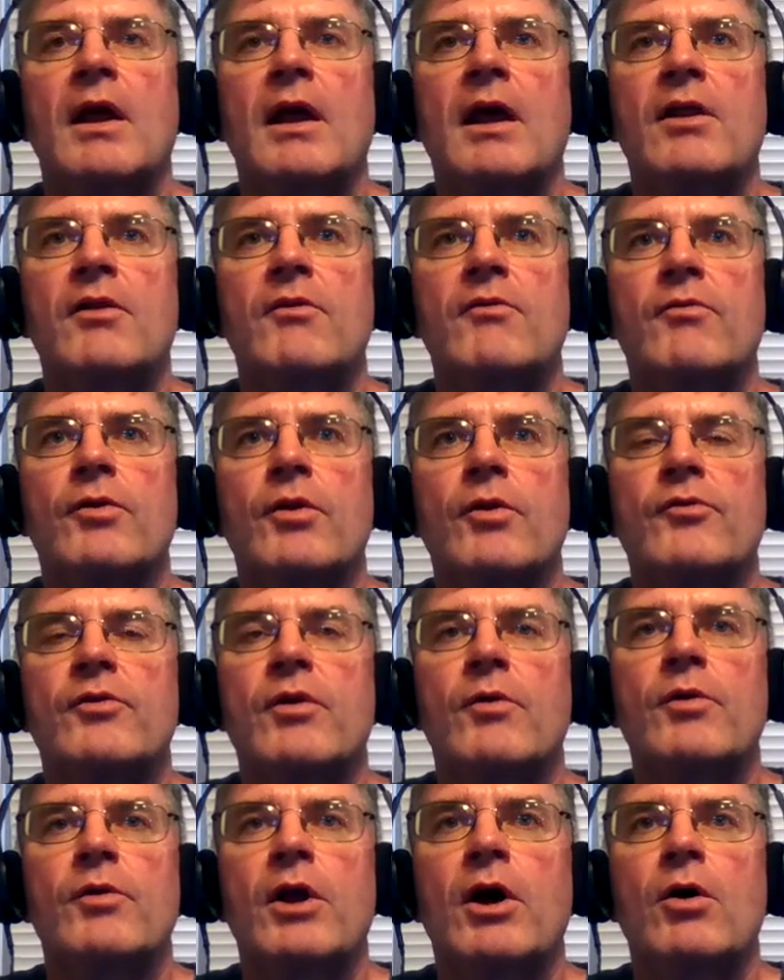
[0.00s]
And for those
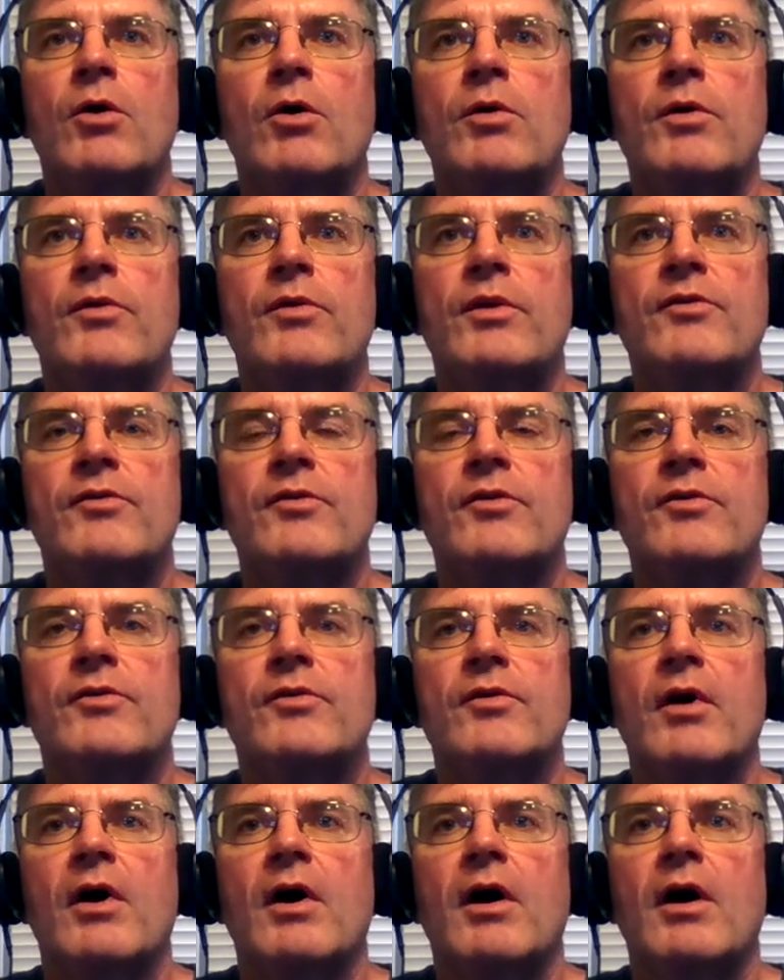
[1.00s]
who don't know, this
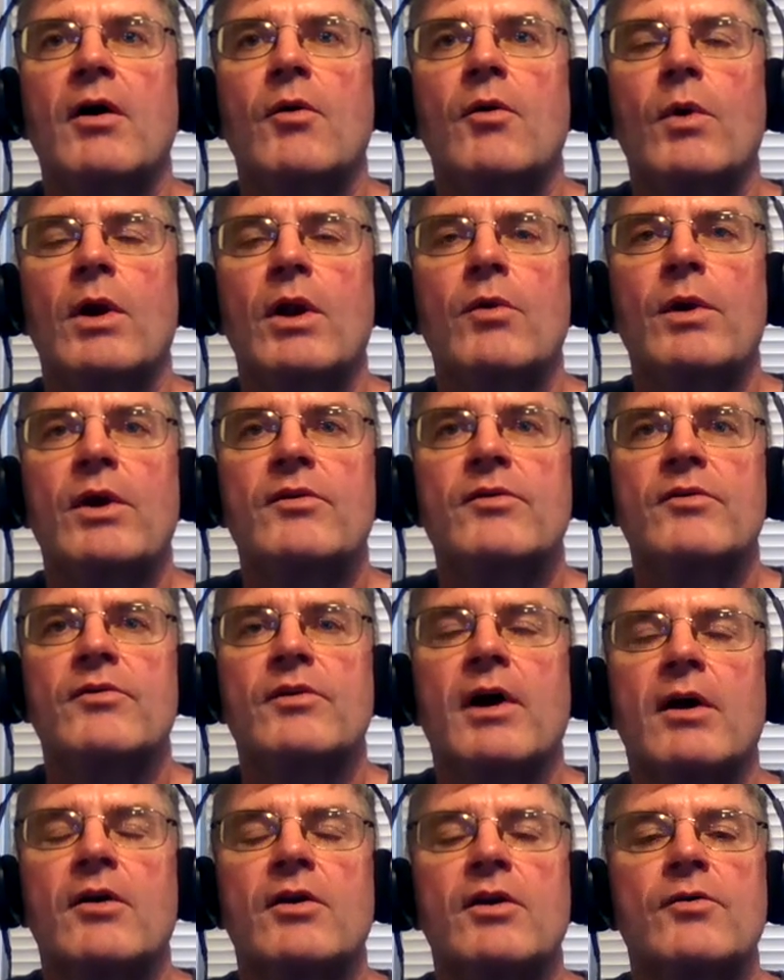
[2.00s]
is one of the ways that
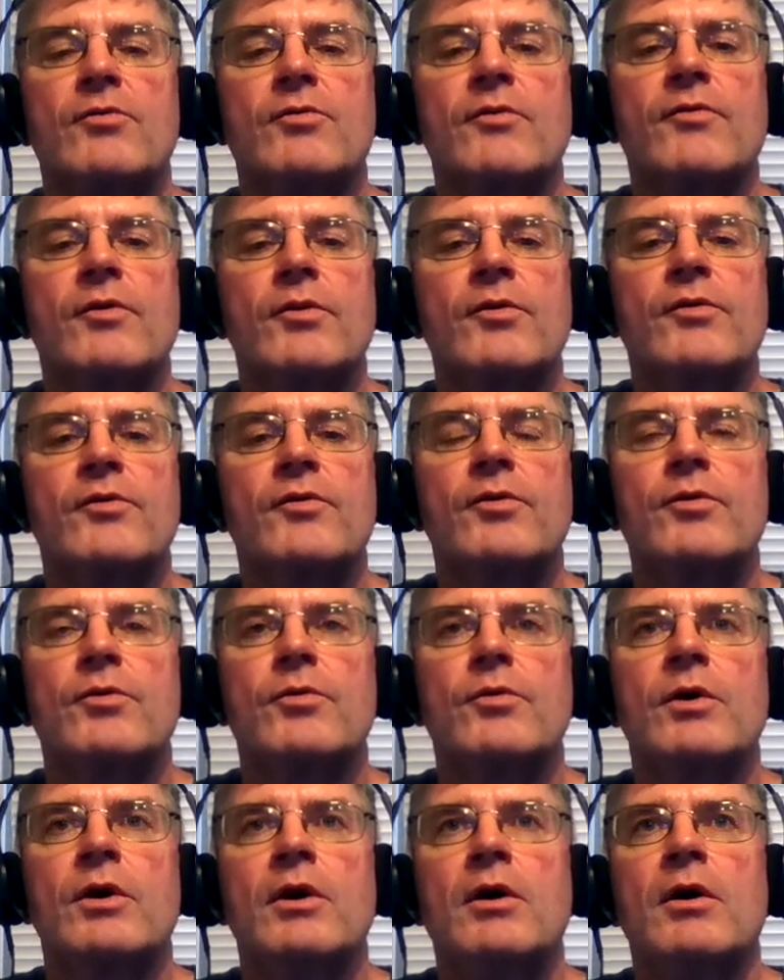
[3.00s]
Socrates refers
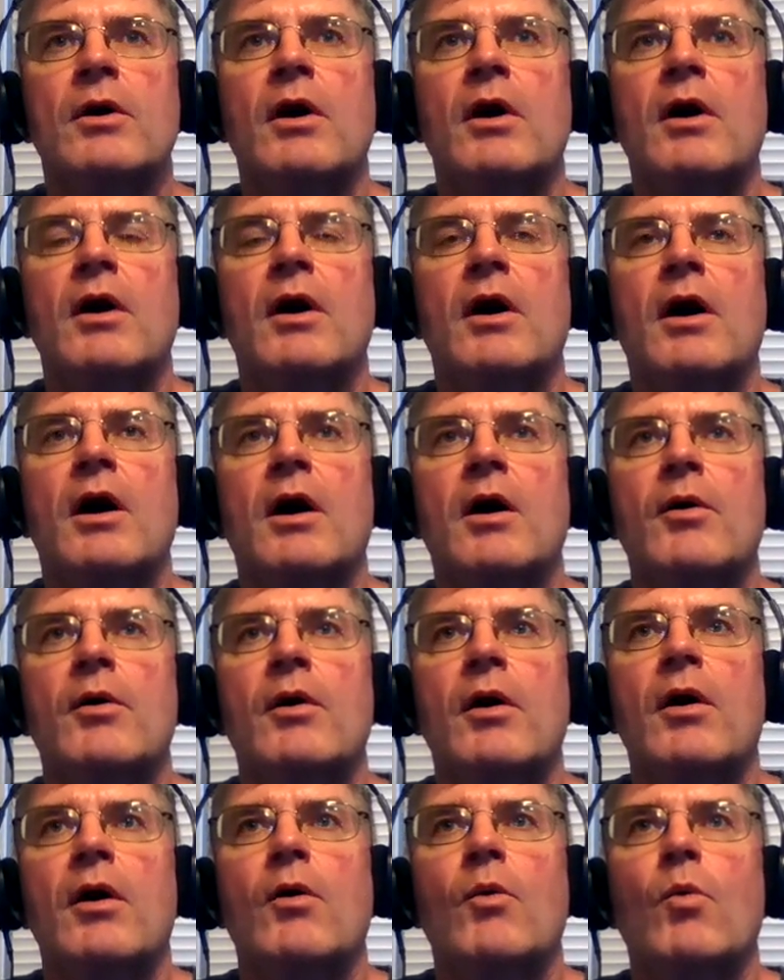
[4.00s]
to
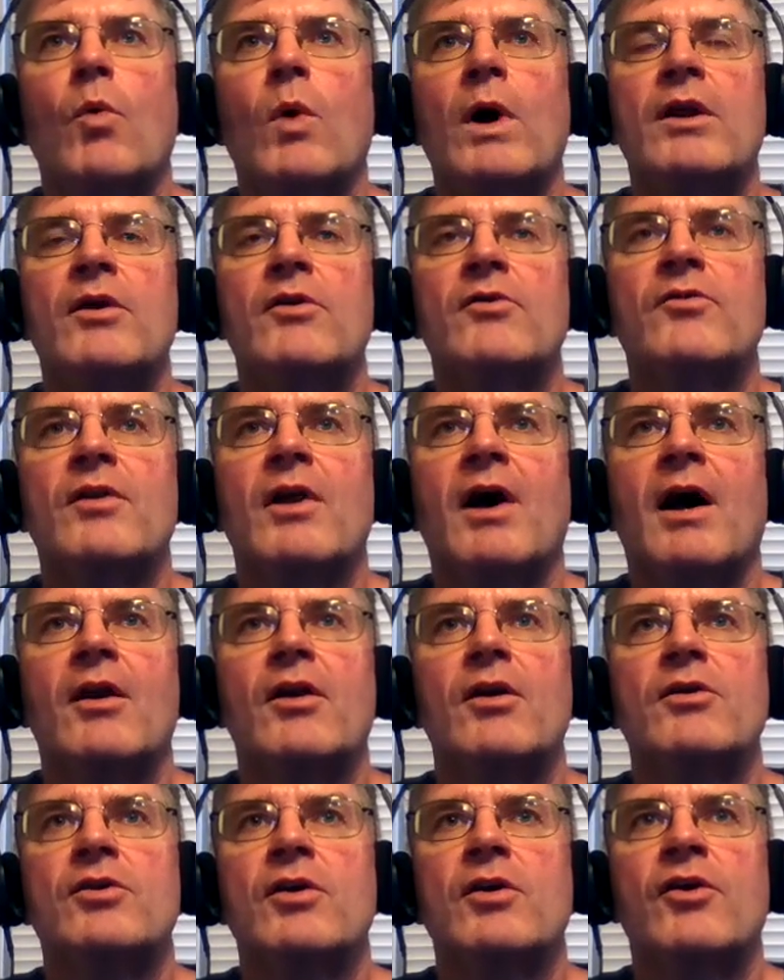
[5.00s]
what is
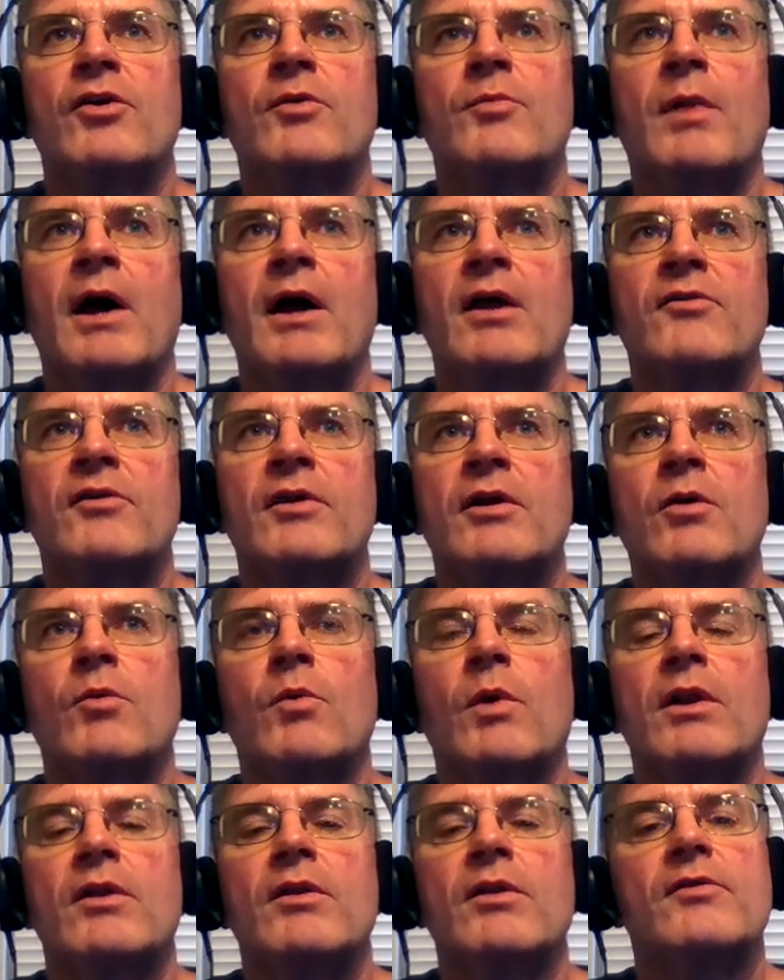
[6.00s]
not judged by a
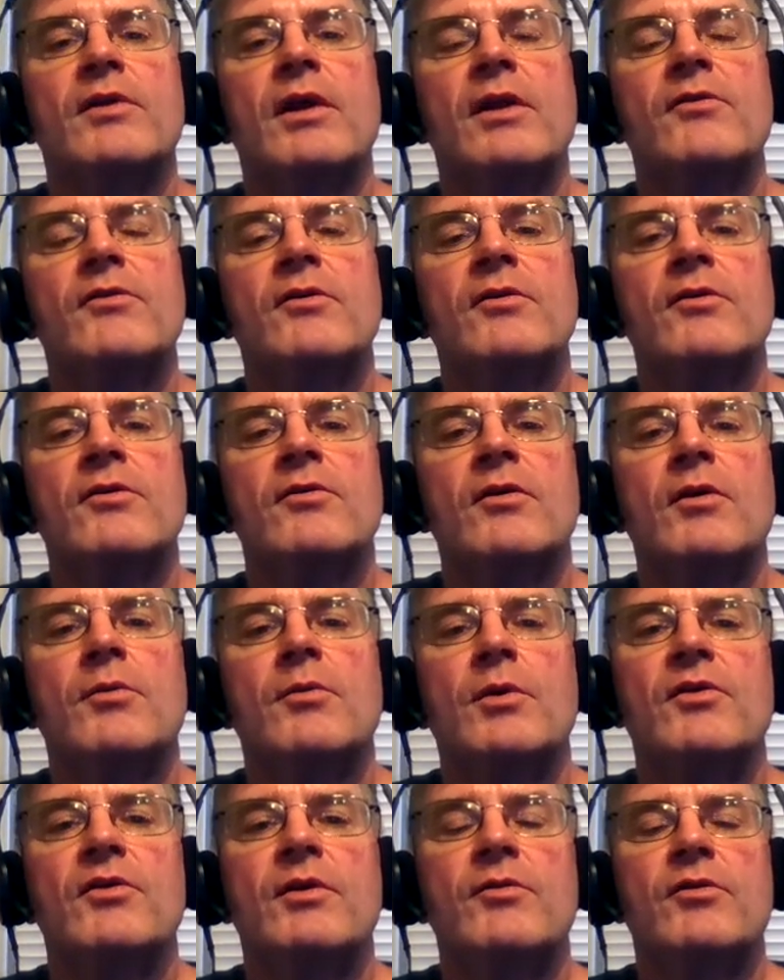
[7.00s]
single one of the senses,
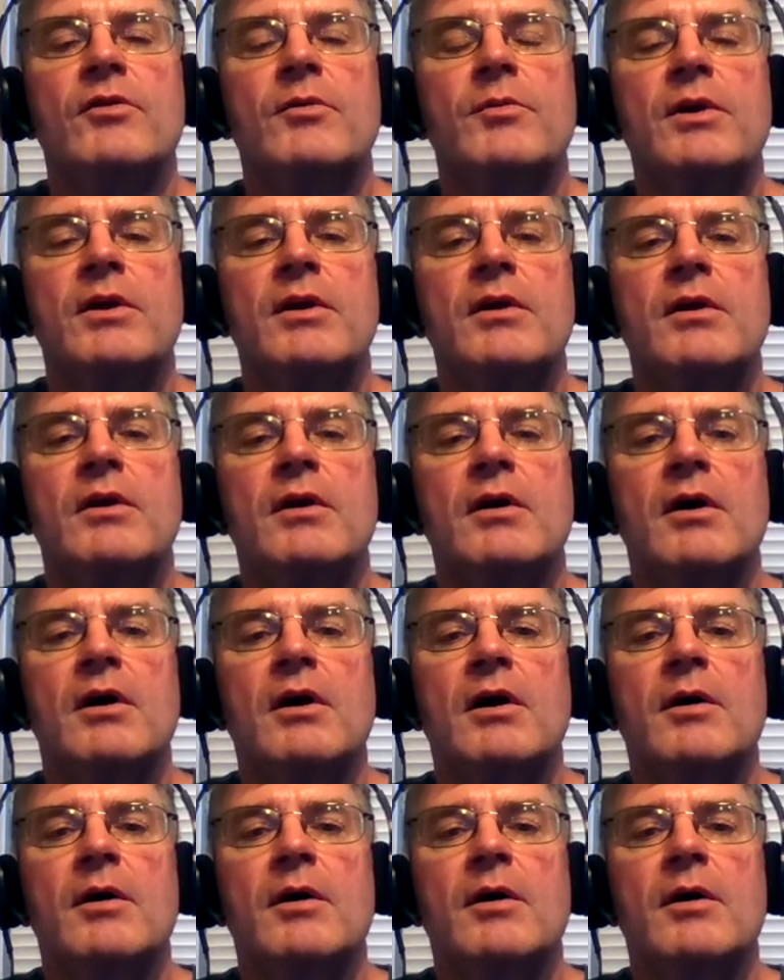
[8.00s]
but seems to be